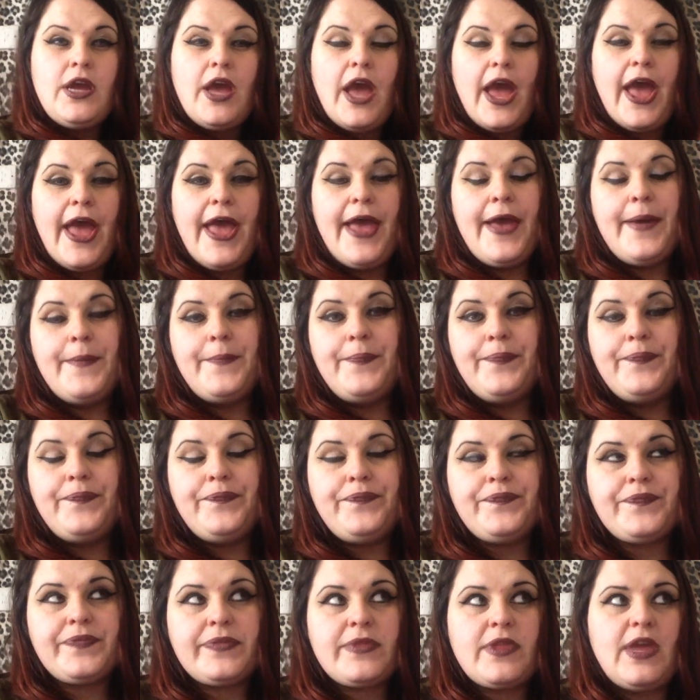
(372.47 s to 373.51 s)

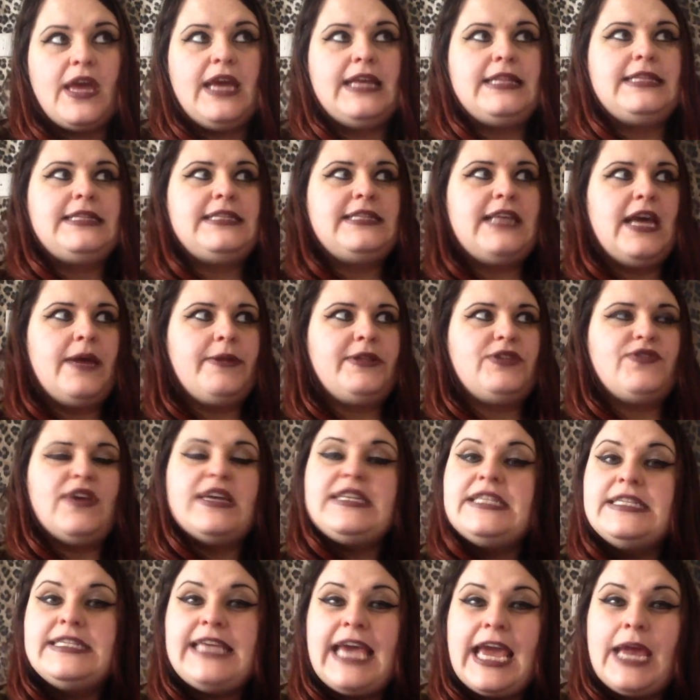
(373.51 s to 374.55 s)
a
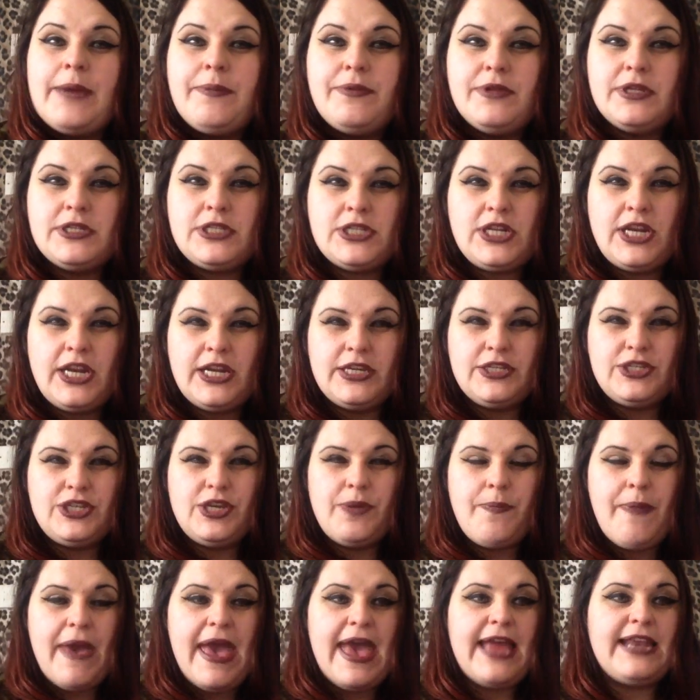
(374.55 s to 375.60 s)
dressing table that's close to your
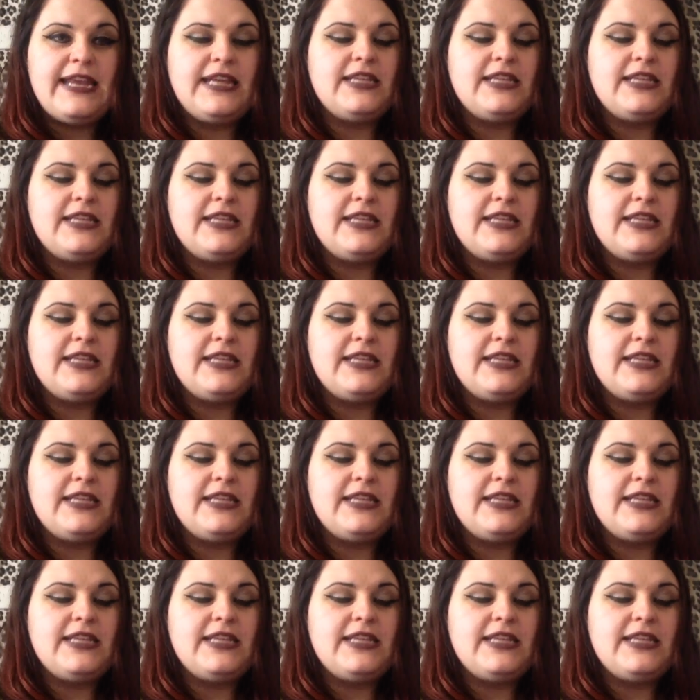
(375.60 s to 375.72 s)
bed.